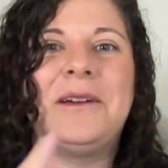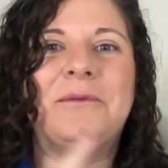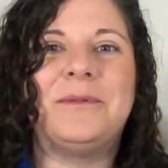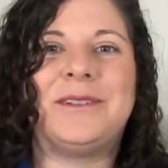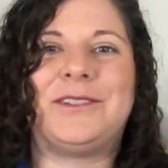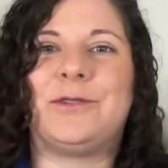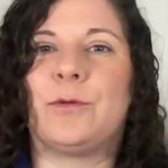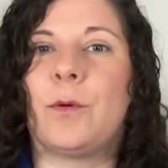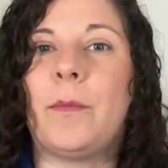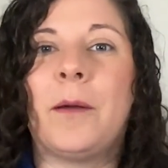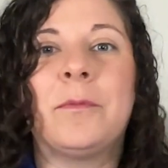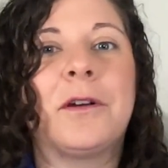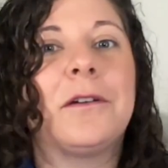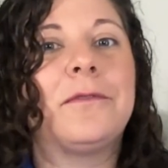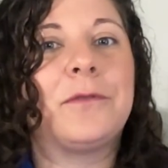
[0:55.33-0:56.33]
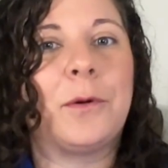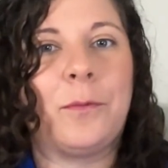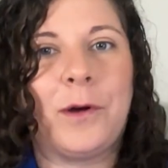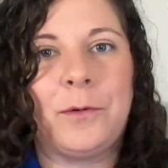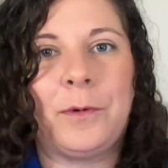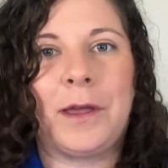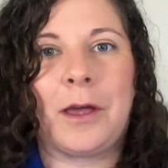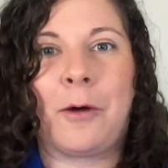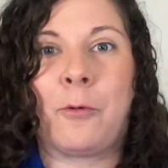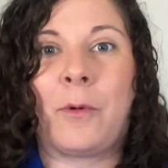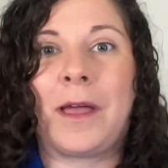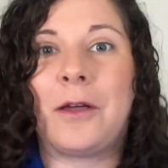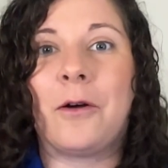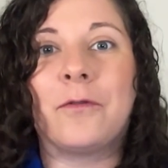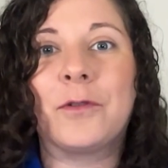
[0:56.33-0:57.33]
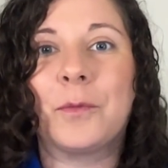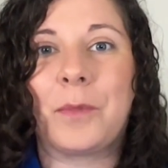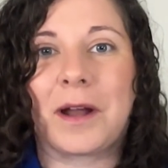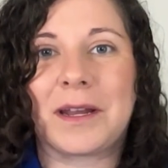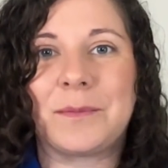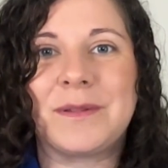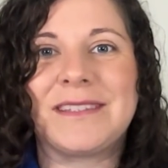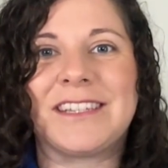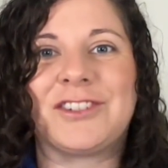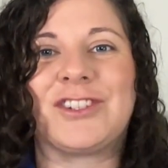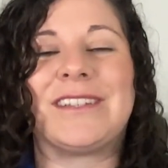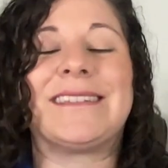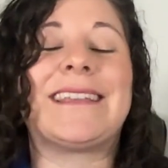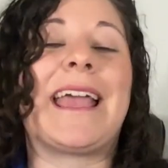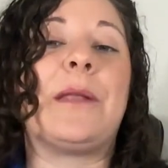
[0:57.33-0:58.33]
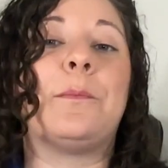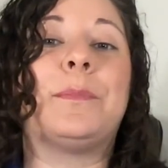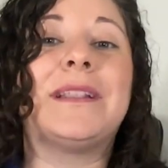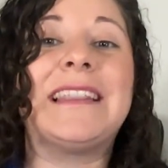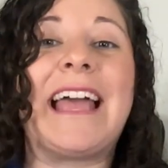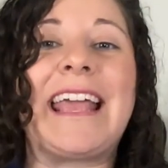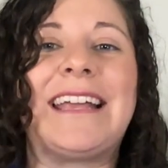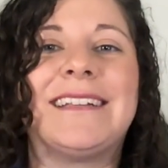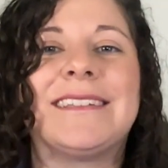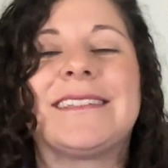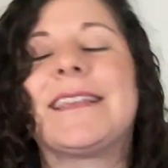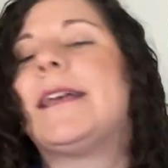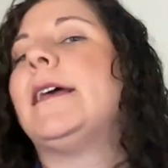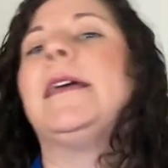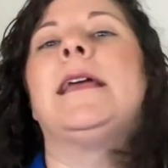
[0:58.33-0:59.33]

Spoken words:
which you remember from when we went over body positions and planes.